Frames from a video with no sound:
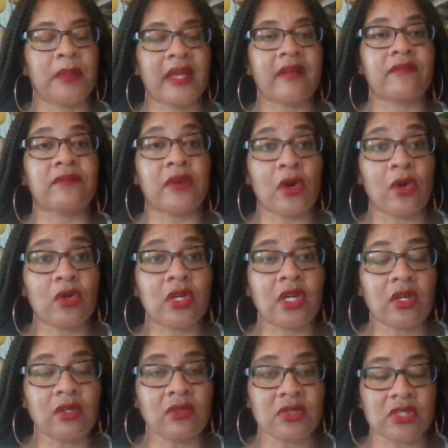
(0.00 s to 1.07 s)
being
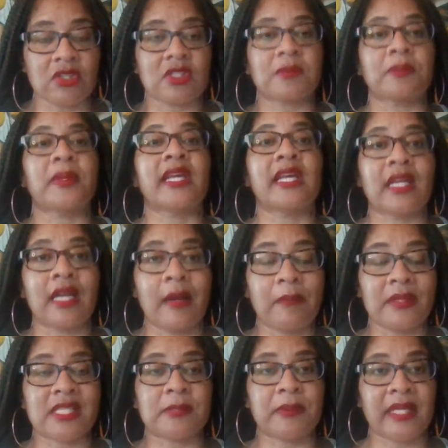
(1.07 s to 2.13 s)
vocal, so speaking
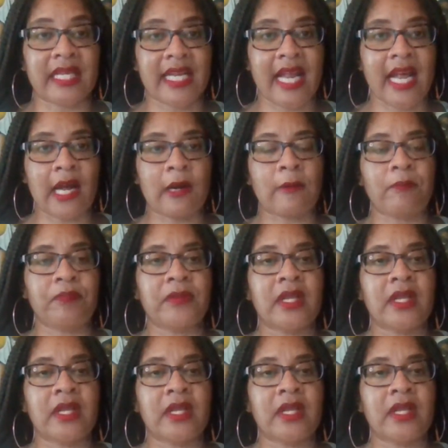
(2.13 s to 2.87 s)
up and speaking out,